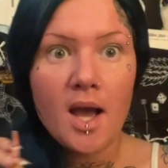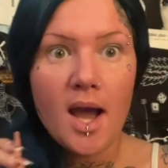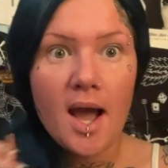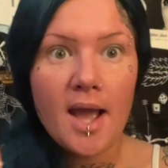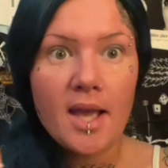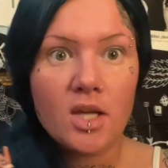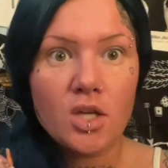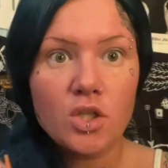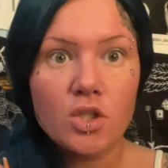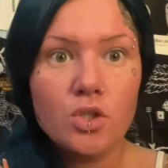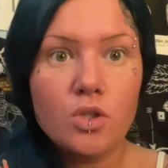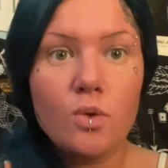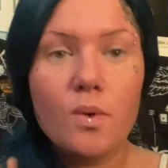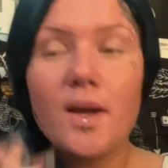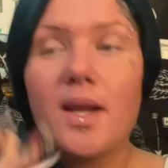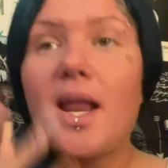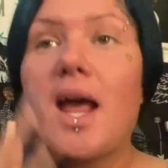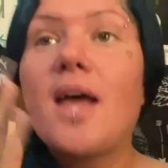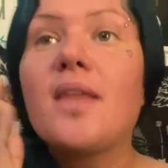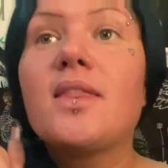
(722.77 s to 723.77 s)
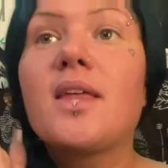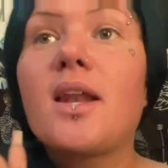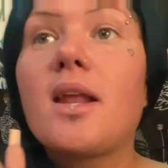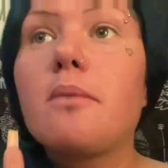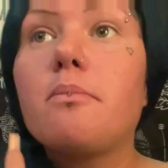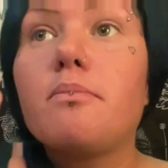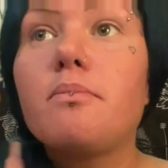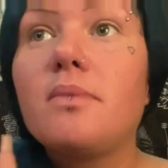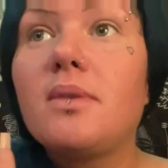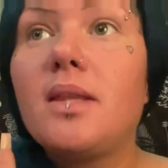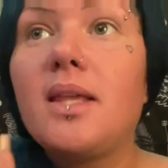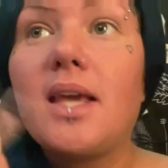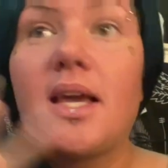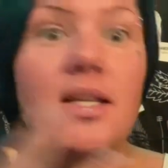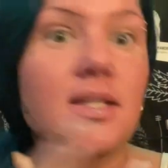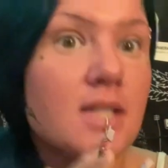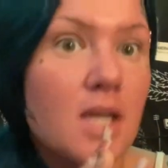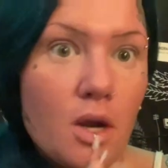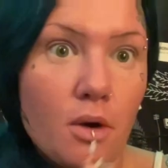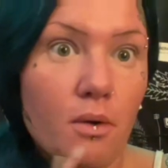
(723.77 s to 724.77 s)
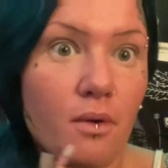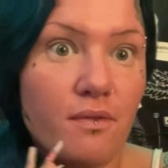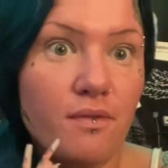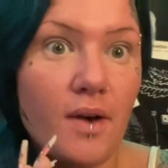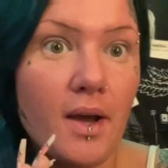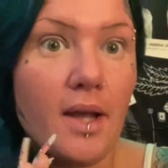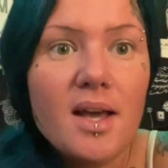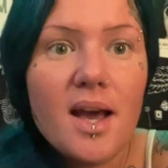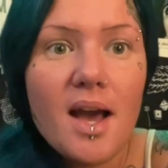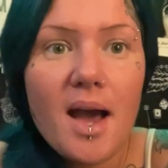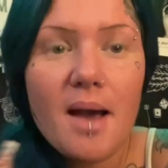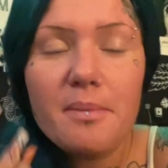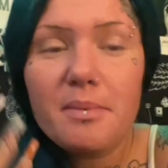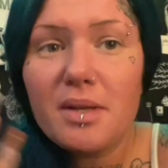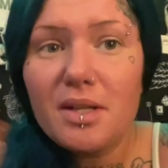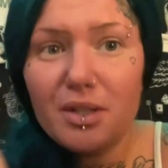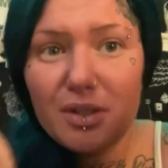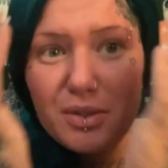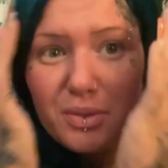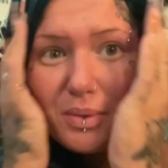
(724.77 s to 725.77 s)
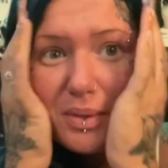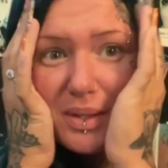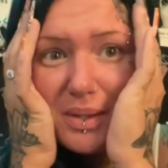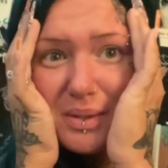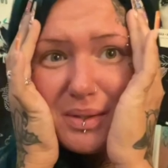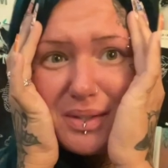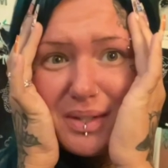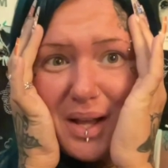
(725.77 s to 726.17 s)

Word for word: I can do it. And then I get terrified. I'm going to do it.